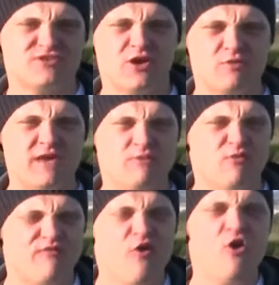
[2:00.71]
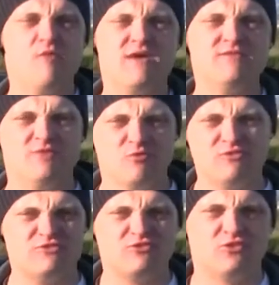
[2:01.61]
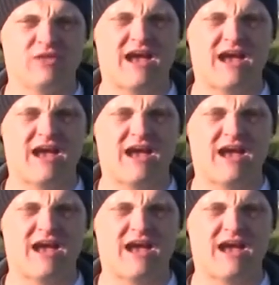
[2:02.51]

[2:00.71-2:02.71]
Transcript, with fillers: You know what I mean? We're vermin. I mean, they don't